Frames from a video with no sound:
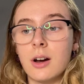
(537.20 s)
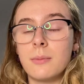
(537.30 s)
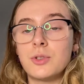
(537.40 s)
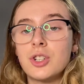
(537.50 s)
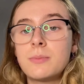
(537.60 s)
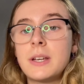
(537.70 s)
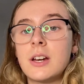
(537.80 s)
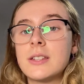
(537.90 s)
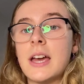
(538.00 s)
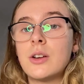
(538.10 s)
just
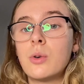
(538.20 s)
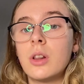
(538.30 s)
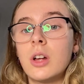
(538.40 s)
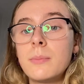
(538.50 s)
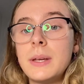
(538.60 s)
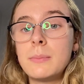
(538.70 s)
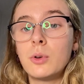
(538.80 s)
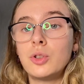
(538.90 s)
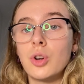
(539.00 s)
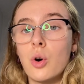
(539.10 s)
because I know a lot of
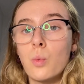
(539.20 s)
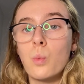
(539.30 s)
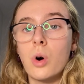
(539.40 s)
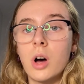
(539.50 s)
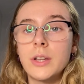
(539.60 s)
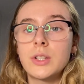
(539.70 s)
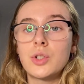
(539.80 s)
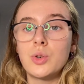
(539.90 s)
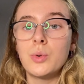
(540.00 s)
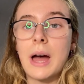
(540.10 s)
people don't want
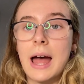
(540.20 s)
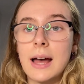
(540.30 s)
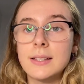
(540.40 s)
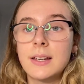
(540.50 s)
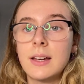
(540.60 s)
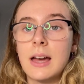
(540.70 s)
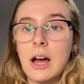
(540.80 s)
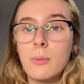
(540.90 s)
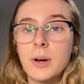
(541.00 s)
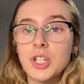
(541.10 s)
to ask
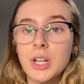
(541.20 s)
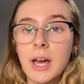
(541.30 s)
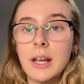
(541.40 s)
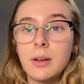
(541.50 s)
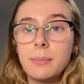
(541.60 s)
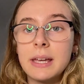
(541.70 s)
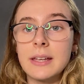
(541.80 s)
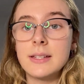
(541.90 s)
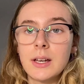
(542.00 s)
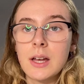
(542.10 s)
how much an item
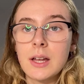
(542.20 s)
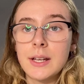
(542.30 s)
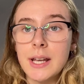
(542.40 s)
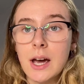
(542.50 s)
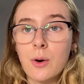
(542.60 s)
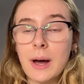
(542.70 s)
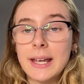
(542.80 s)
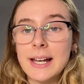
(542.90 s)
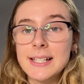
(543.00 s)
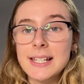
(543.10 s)
is. Now, I
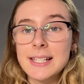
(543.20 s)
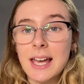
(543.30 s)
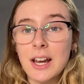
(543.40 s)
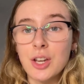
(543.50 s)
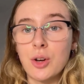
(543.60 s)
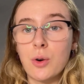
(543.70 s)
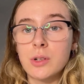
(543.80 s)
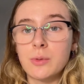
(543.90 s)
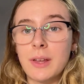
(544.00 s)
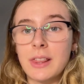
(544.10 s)
guess this kind of
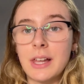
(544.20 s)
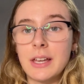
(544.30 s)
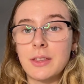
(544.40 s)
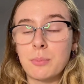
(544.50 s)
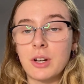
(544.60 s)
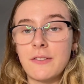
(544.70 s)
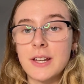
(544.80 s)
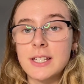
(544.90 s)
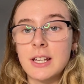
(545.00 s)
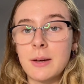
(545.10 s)
goes with like the
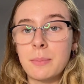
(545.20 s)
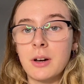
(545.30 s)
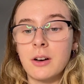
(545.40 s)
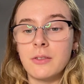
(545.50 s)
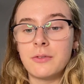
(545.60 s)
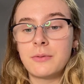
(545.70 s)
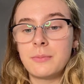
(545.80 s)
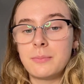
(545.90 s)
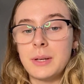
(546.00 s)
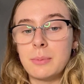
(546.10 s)
previous tip of
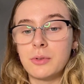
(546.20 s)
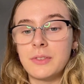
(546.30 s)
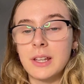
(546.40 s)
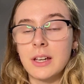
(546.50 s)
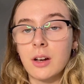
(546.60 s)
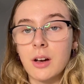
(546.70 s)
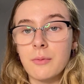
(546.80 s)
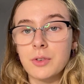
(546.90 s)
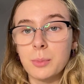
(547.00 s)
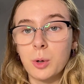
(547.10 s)
people feeling
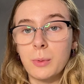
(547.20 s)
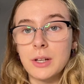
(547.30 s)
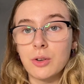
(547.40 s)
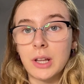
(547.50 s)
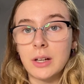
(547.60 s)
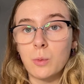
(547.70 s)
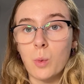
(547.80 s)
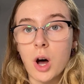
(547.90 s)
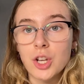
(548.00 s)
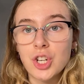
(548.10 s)
uncomfortable when you're like
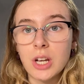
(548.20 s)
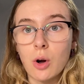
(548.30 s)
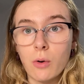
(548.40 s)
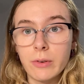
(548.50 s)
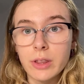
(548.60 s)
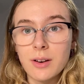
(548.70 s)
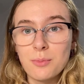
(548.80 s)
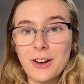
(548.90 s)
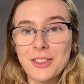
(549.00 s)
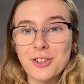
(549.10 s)
watching over them
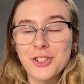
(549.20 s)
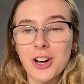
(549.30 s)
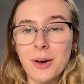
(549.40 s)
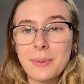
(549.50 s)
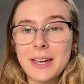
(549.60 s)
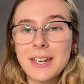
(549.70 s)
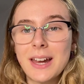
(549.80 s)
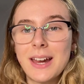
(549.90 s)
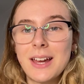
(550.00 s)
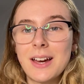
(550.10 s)
when they're shopping.
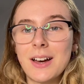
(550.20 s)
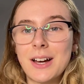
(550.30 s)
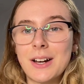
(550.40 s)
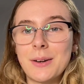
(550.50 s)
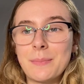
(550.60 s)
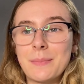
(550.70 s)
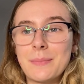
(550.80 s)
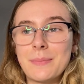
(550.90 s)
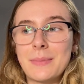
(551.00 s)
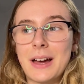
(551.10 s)

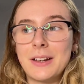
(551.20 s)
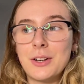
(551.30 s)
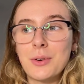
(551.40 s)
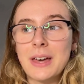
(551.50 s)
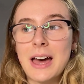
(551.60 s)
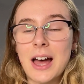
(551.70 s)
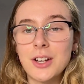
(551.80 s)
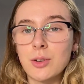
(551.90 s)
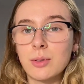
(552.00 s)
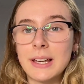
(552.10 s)
I know that I
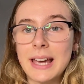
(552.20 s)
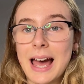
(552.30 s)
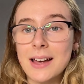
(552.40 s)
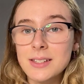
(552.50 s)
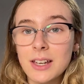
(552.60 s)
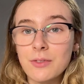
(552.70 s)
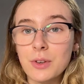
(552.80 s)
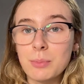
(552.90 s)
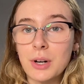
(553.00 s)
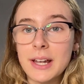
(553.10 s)
don't like asking
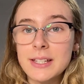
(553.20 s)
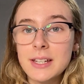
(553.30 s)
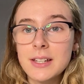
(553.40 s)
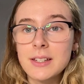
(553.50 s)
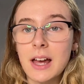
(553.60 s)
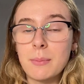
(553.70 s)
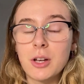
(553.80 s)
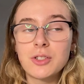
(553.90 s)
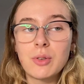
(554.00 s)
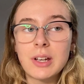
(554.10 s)
for prices. I'm
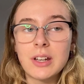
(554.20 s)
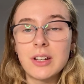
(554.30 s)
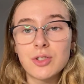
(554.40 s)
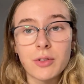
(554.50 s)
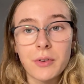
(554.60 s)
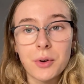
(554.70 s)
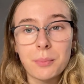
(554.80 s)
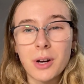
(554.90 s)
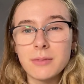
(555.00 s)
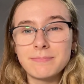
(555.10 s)
also like an introvert,
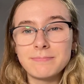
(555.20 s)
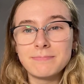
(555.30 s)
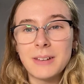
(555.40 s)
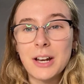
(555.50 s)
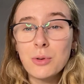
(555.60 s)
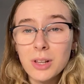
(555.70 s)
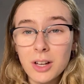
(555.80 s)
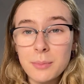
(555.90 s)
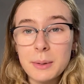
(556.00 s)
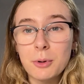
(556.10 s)
but I know a
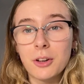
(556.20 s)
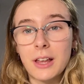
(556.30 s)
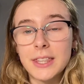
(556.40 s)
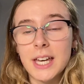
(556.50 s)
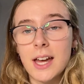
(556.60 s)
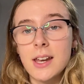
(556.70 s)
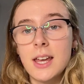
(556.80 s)
lot of people are like that.